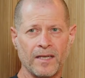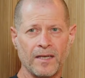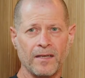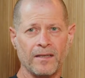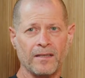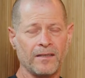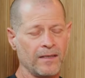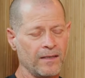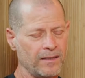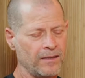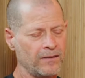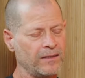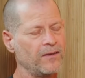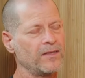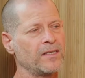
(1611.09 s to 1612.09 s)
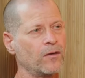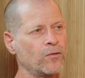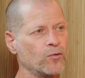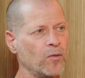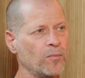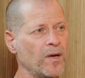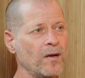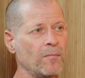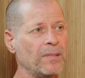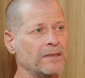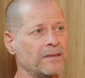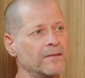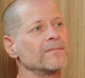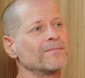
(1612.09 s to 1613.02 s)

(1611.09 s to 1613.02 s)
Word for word: they, th there is a crop. But